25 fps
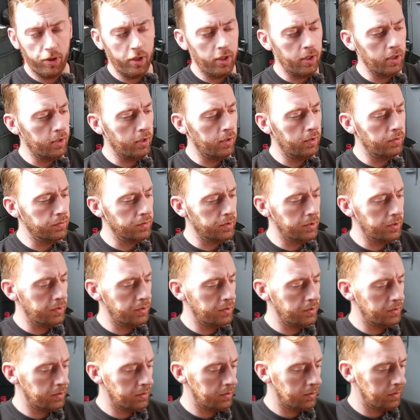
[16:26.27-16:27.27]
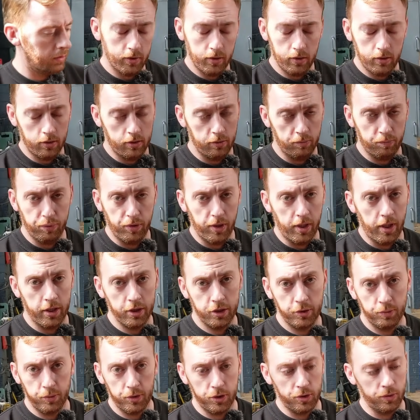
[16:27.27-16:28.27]
brake hoses. The
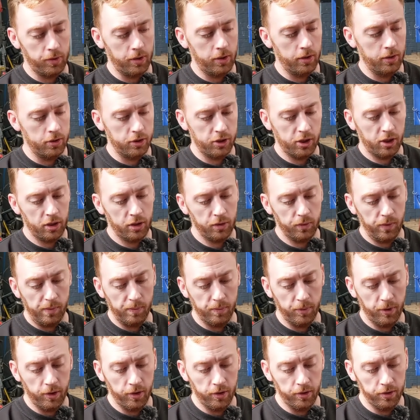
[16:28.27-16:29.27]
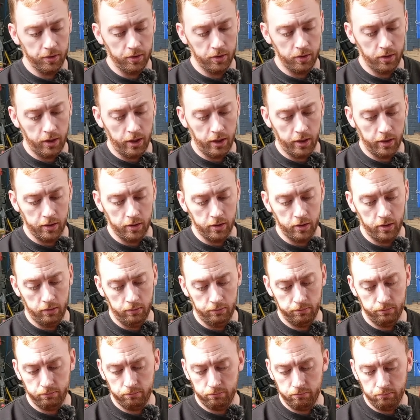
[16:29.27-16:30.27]
price between a genuine one and
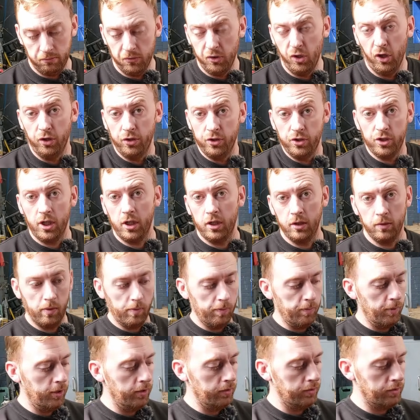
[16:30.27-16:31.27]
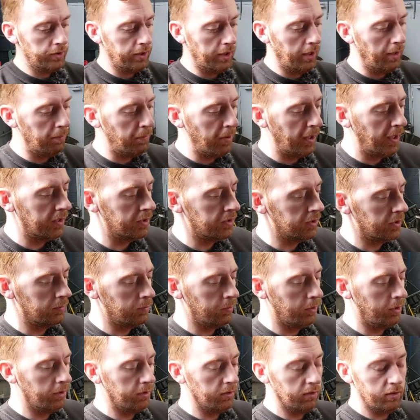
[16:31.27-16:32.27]
a non-genuine one, say a Padged
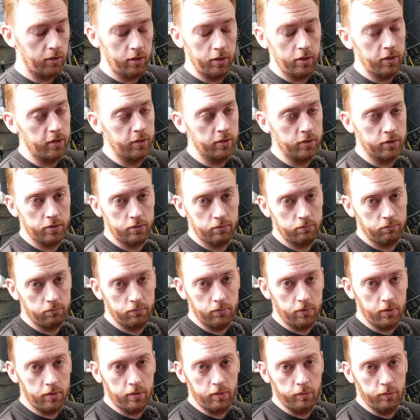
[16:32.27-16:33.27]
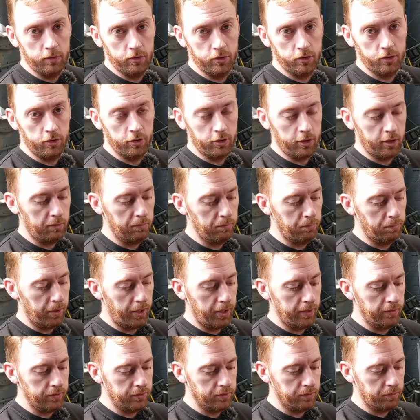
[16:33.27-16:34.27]
one, we're talking
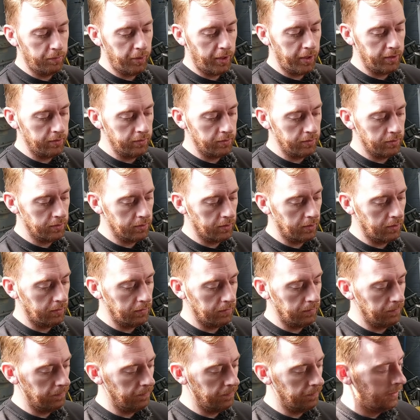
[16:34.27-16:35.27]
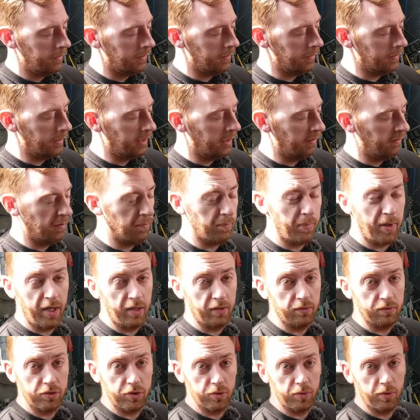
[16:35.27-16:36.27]
pounds and pence. So I think they're
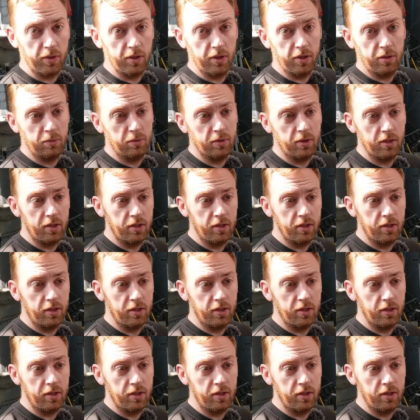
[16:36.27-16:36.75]
about 20 quid